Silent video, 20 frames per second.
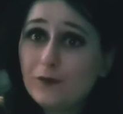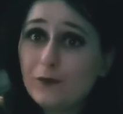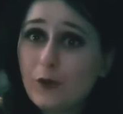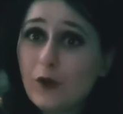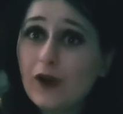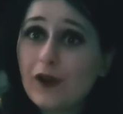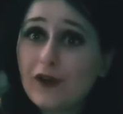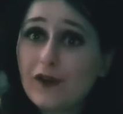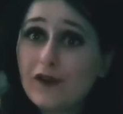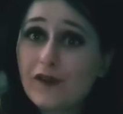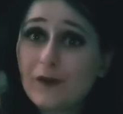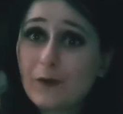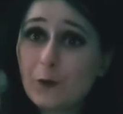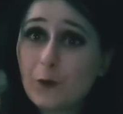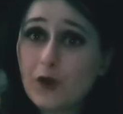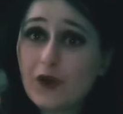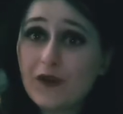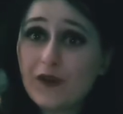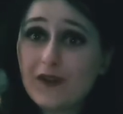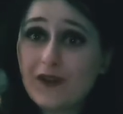workers in
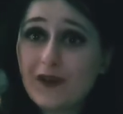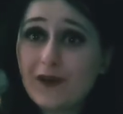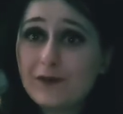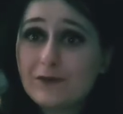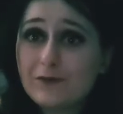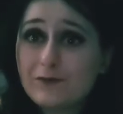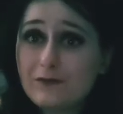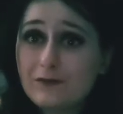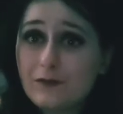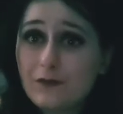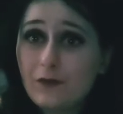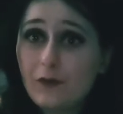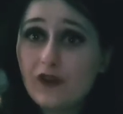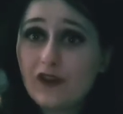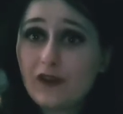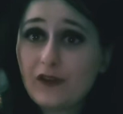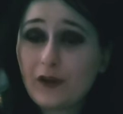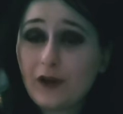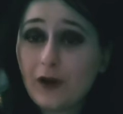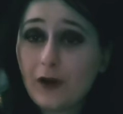retail,
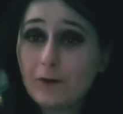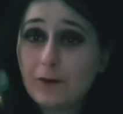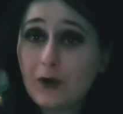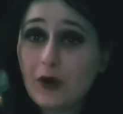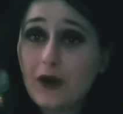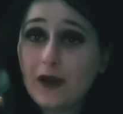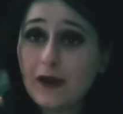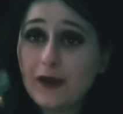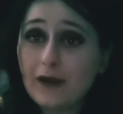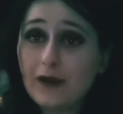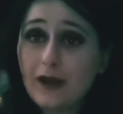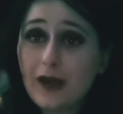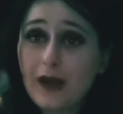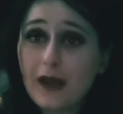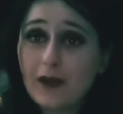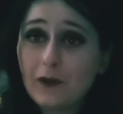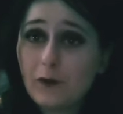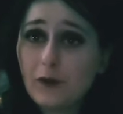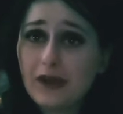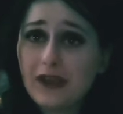which are Brian
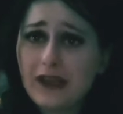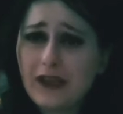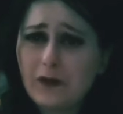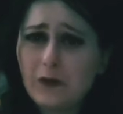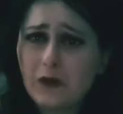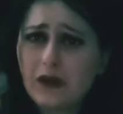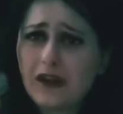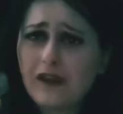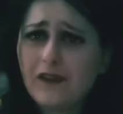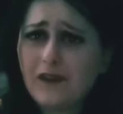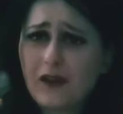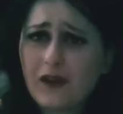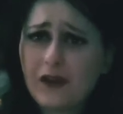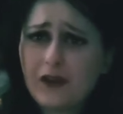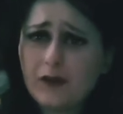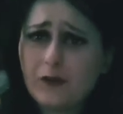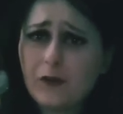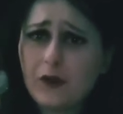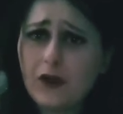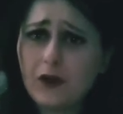and Ricky. Ricky's
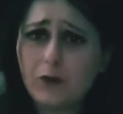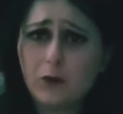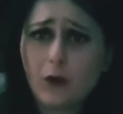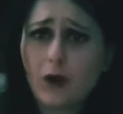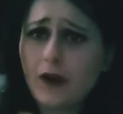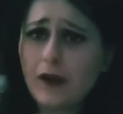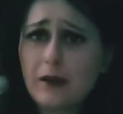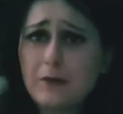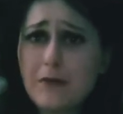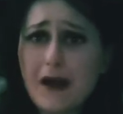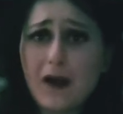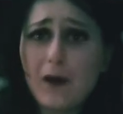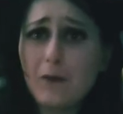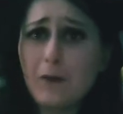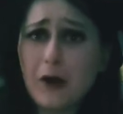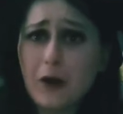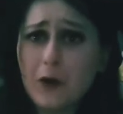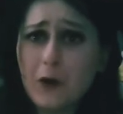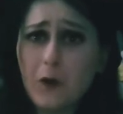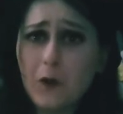kind of a Rocky
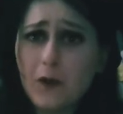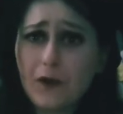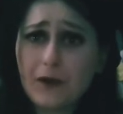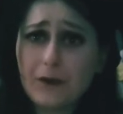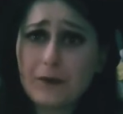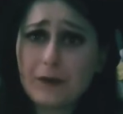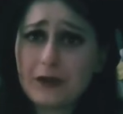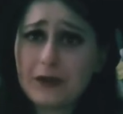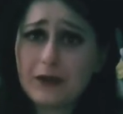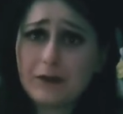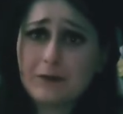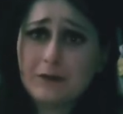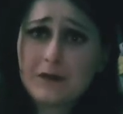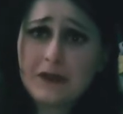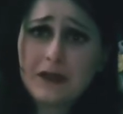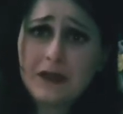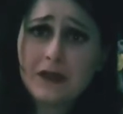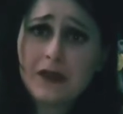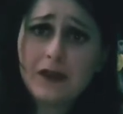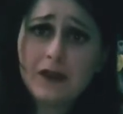Balboa wannabe.
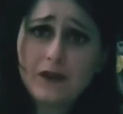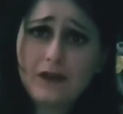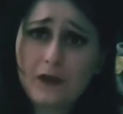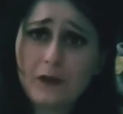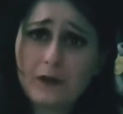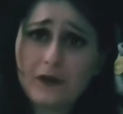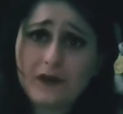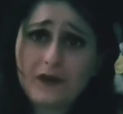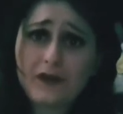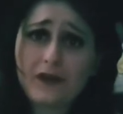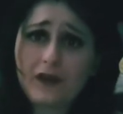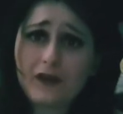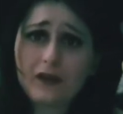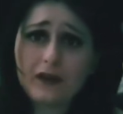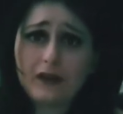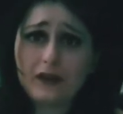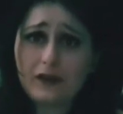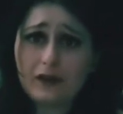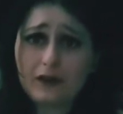So instantly, you